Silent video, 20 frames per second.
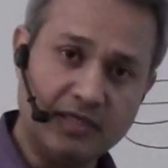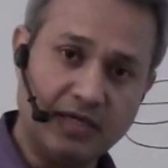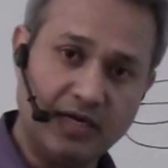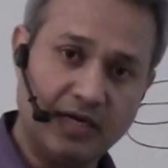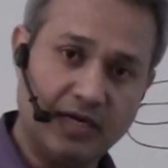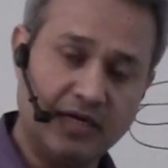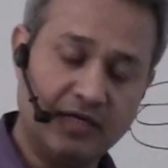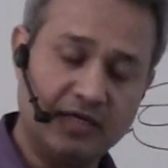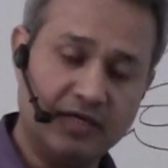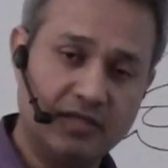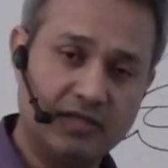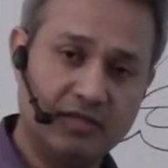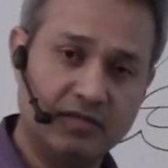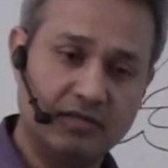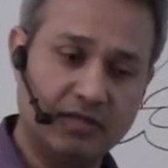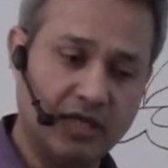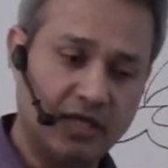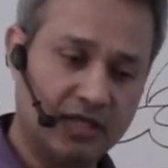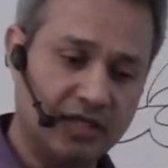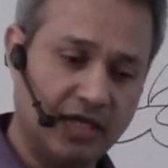and
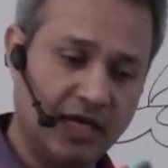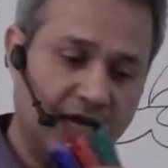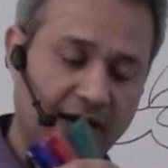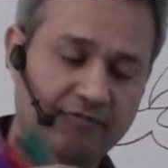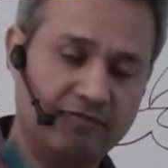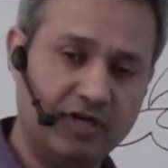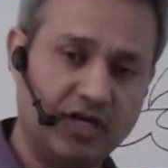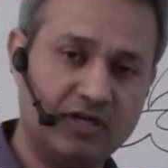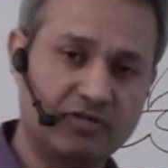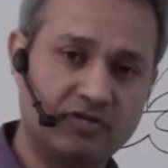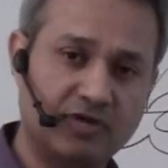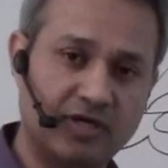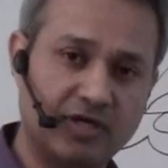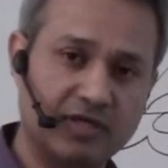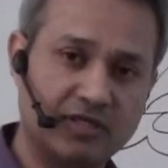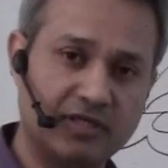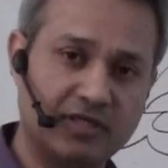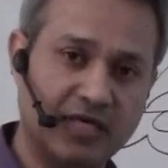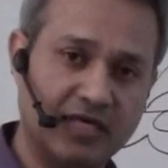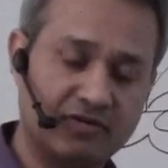they they have
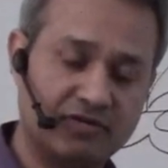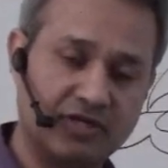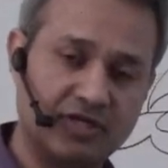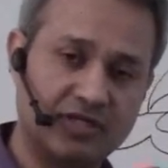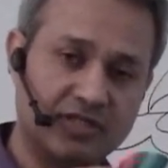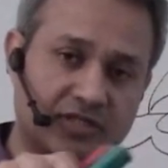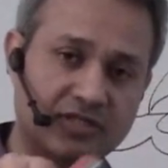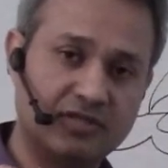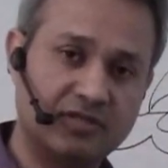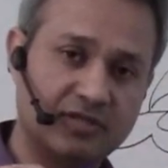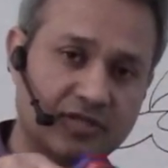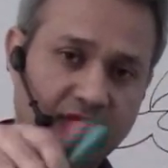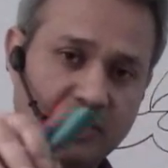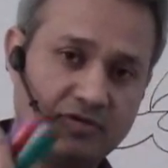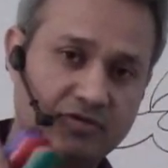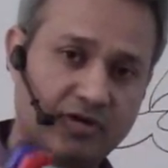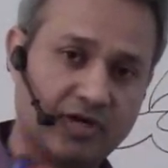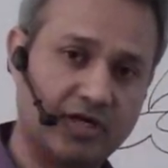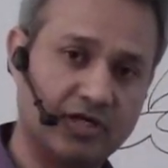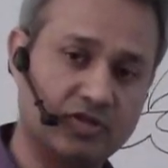dendrite dendrite
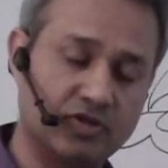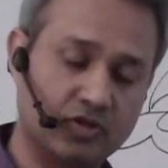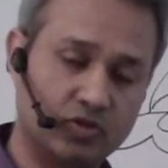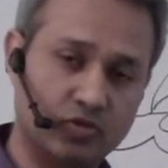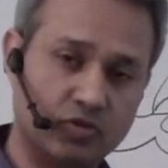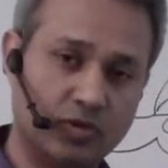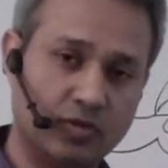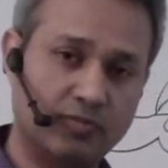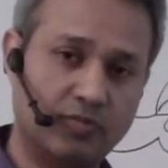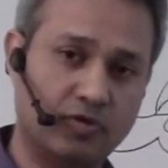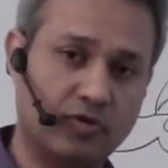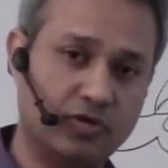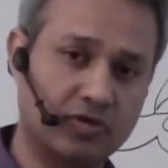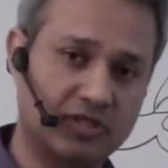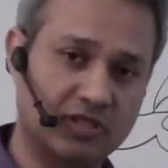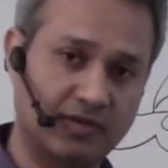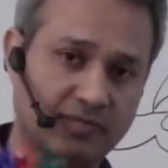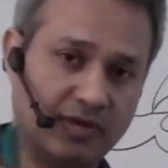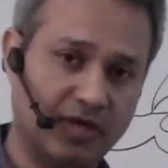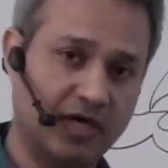dendrites or
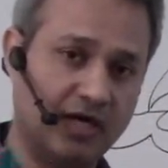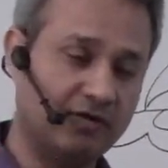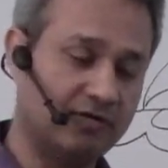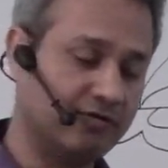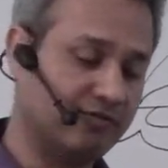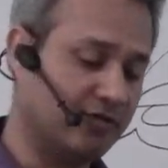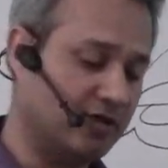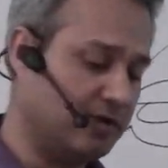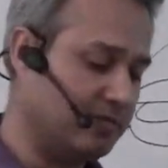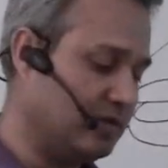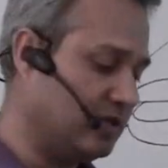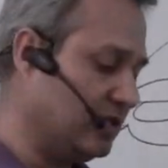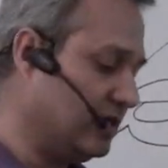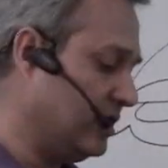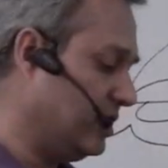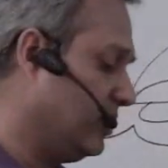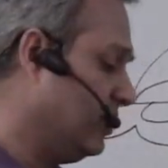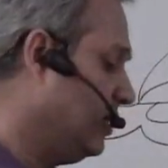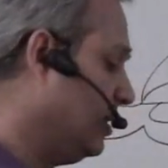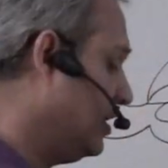pseudopods coming out of them and
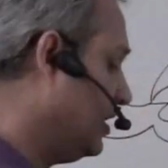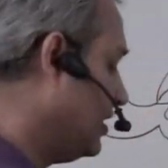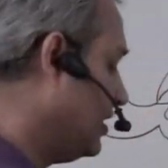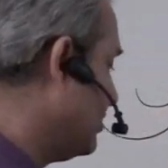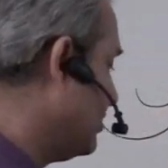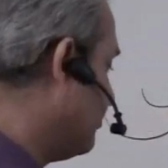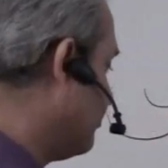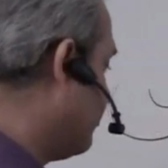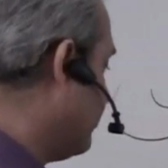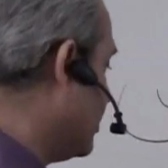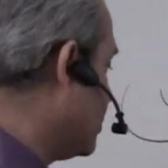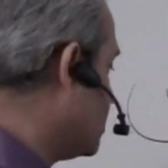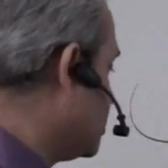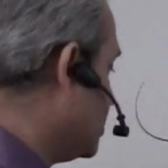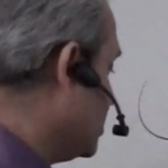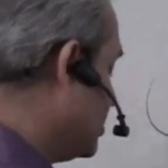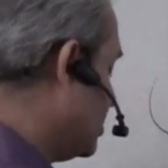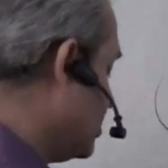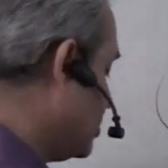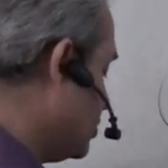they
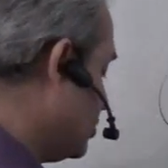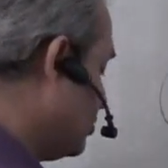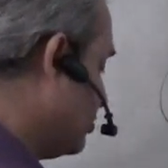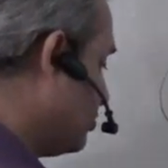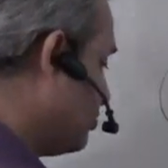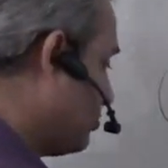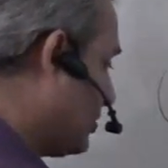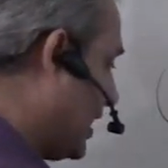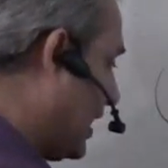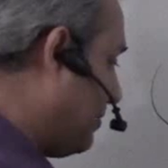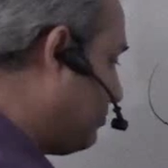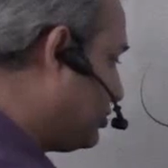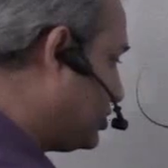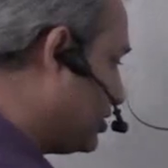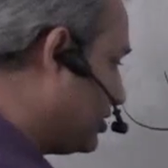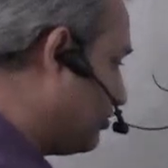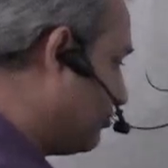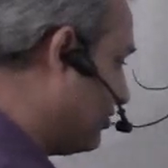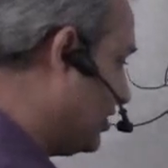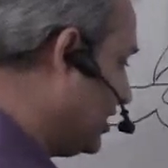function to
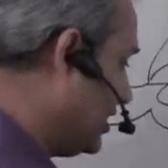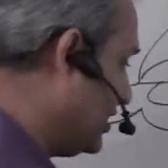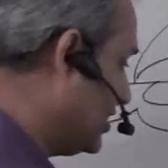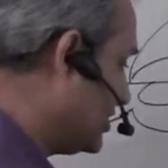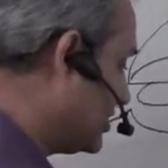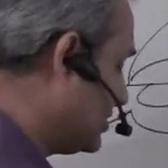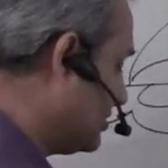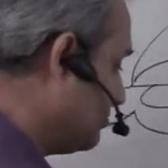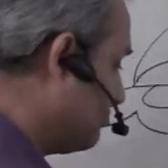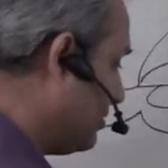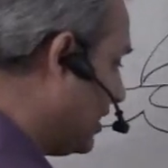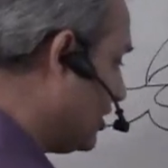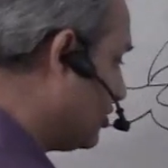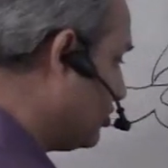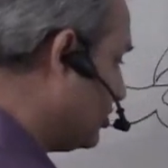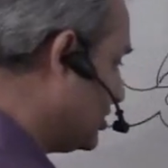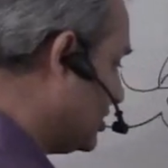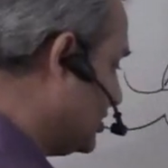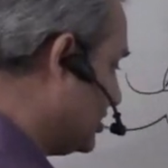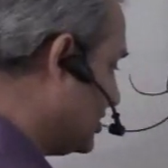capture various
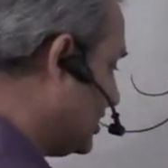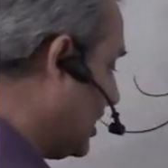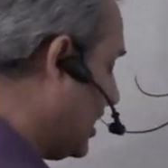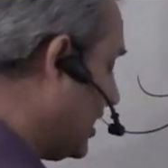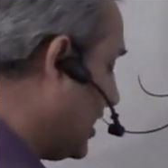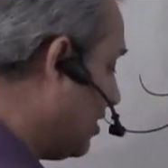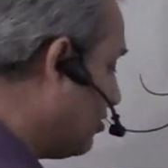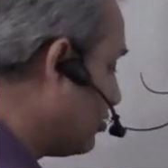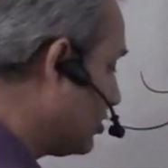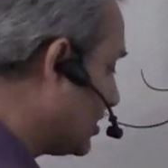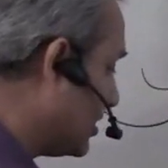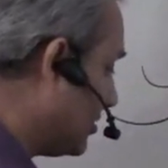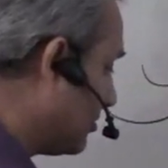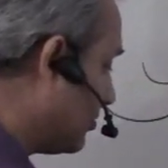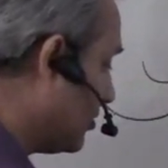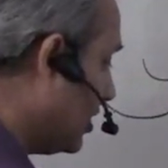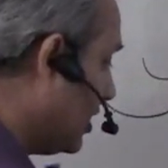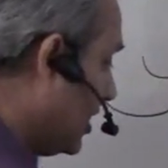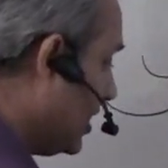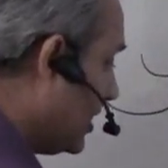pathogens around
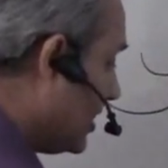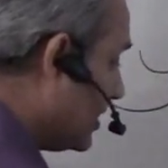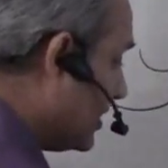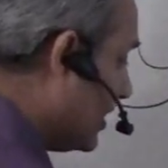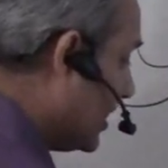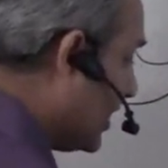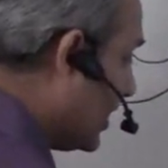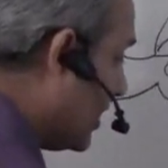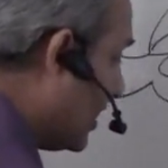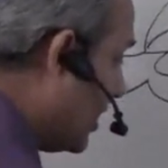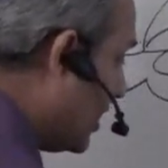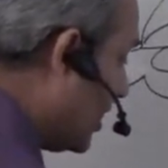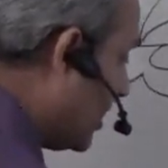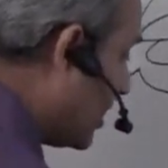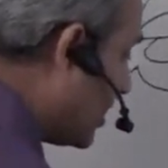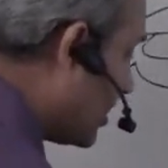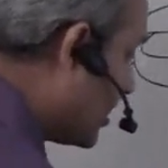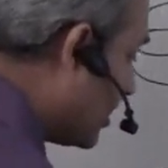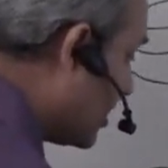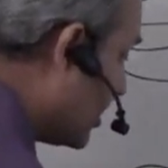them they
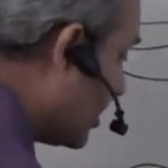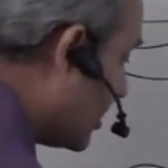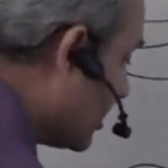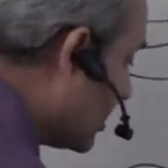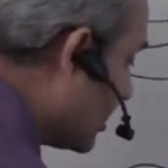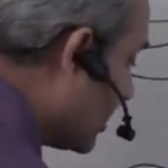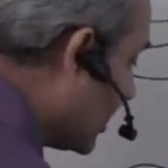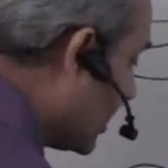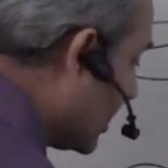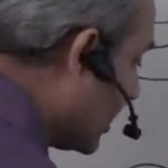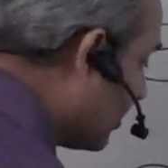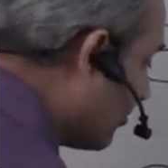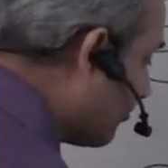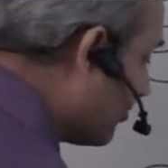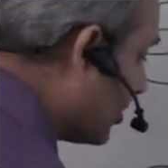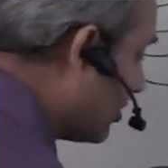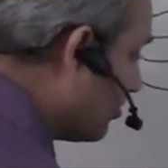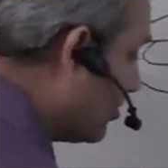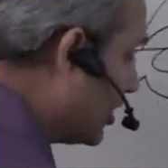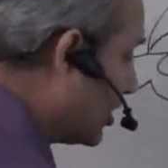are they have
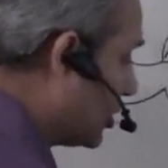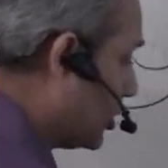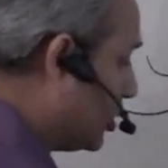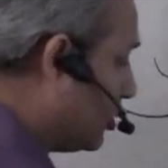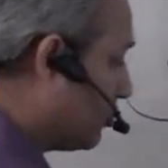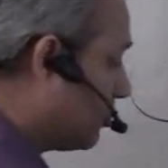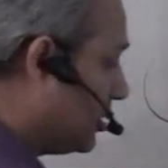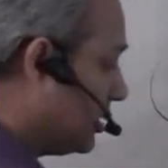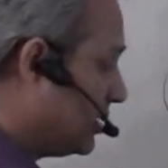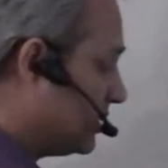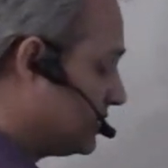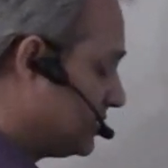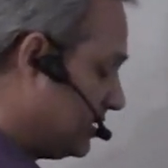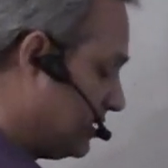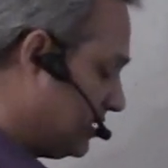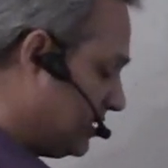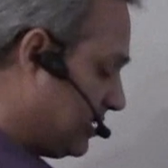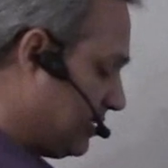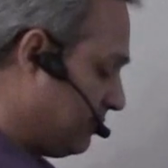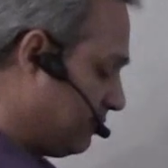one big nucleus
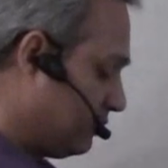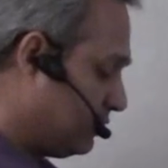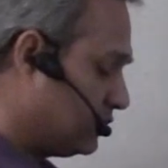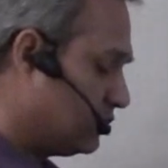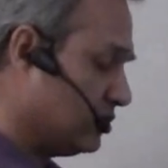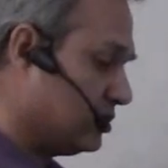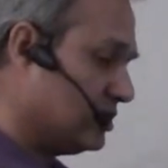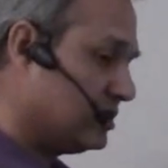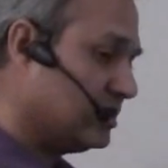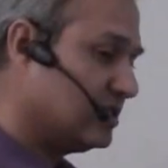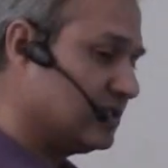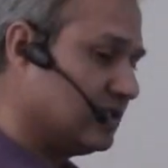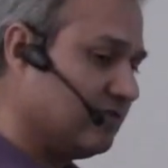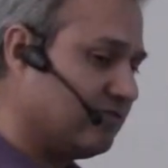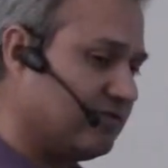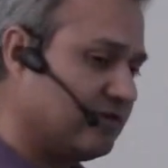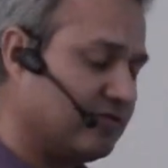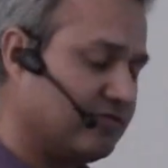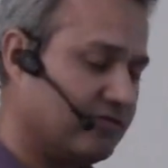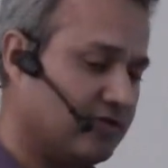in them so this is
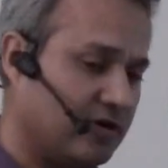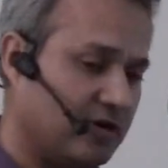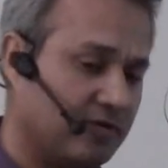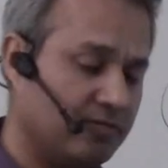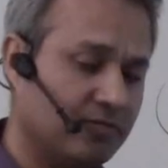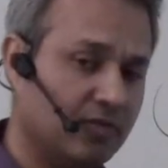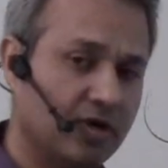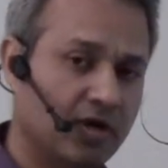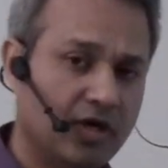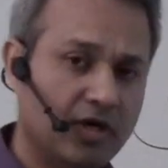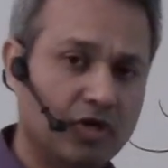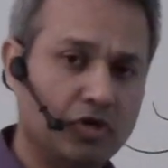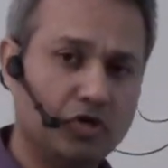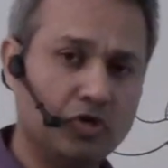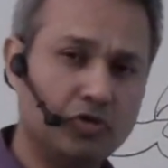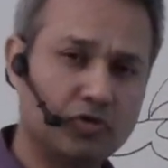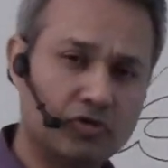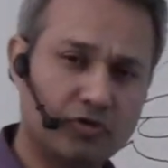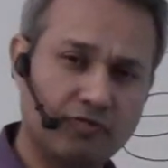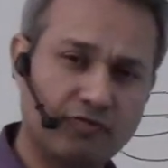different from
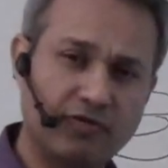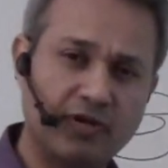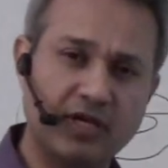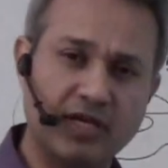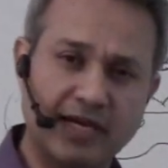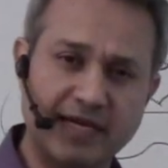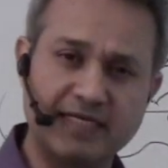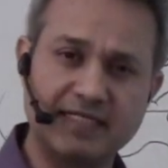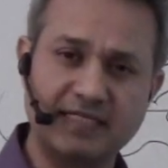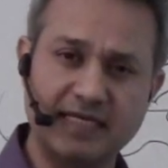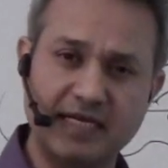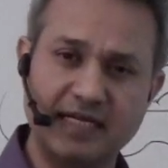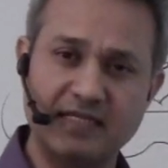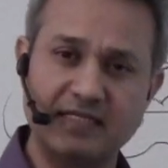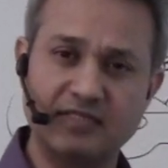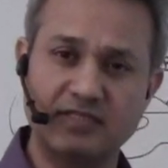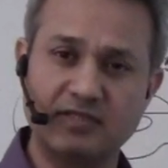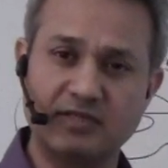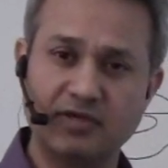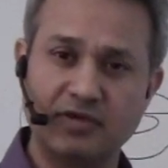neutrophil like
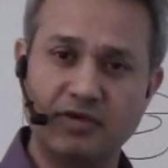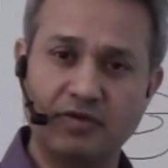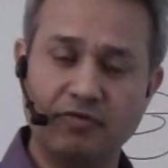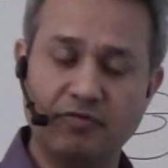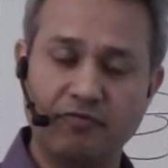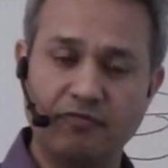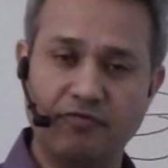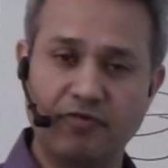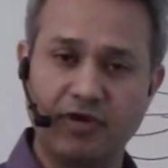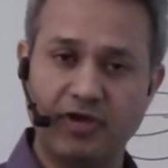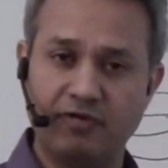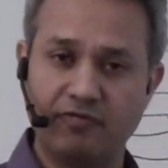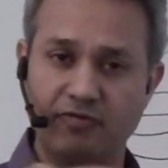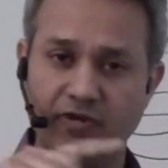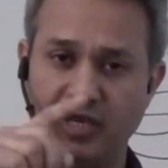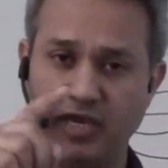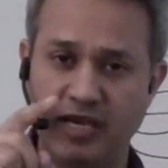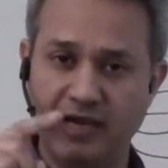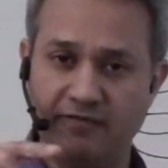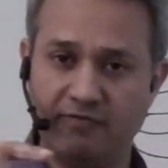cells where
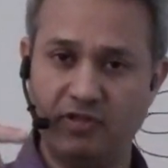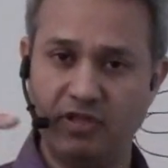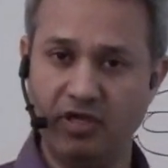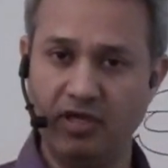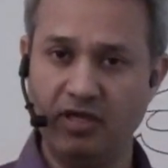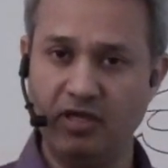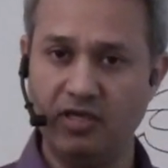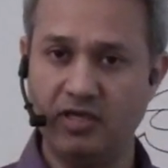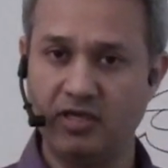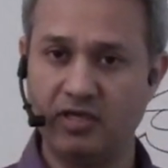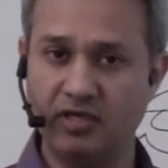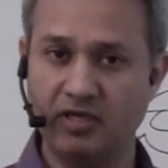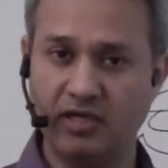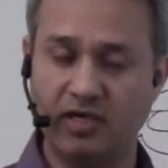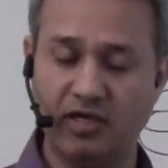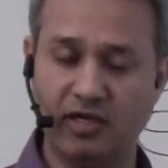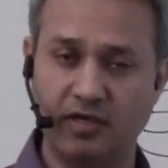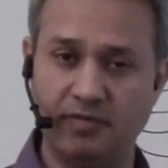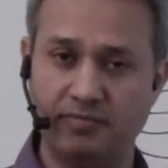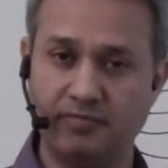we have the
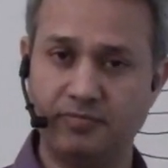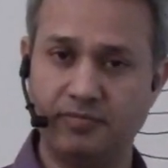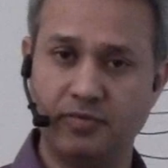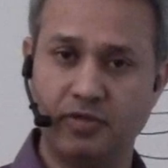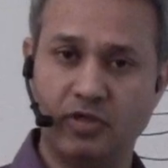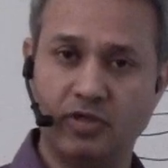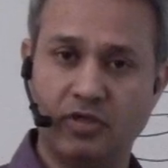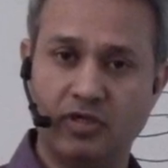um,